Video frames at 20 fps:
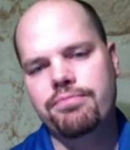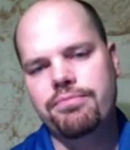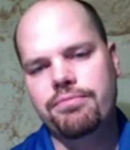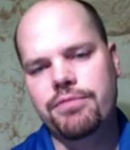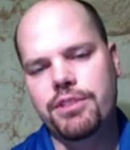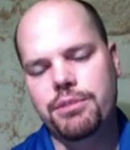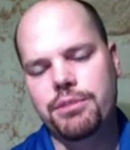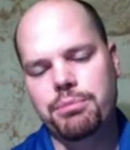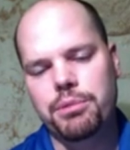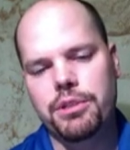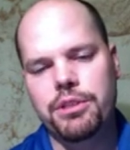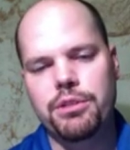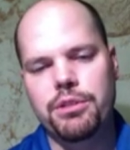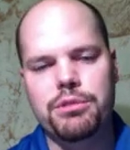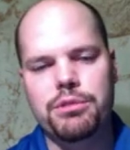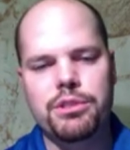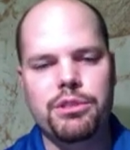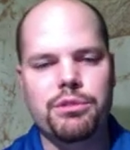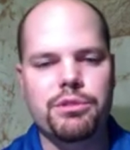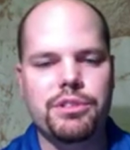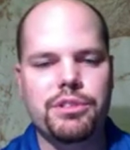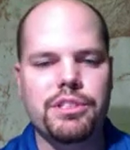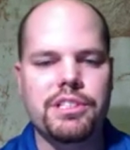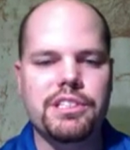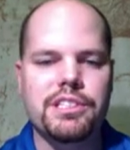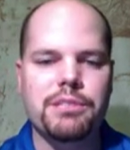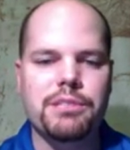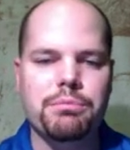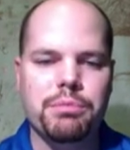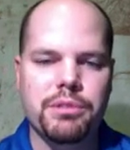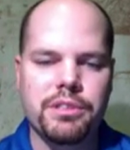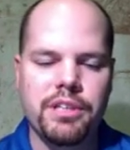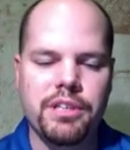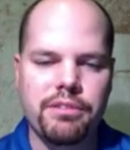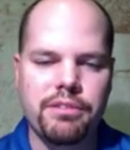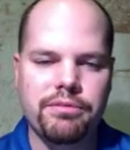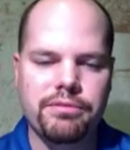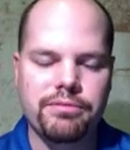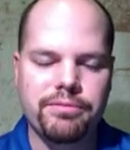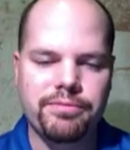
Just putting no solution is simple enough.